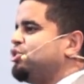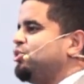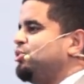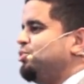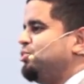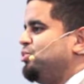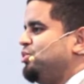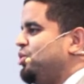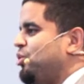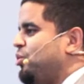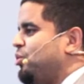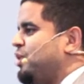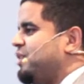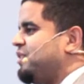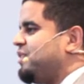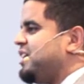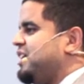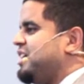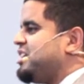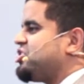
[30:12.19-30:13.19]
tune
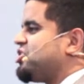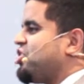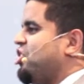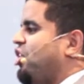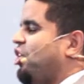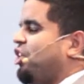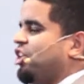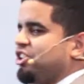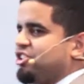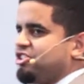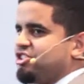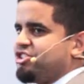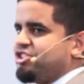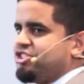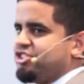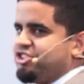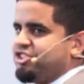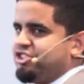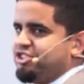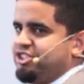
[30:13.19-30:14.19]
with his
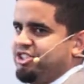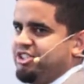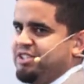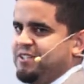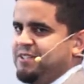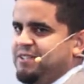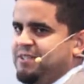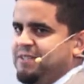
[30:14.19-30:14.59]
hearts,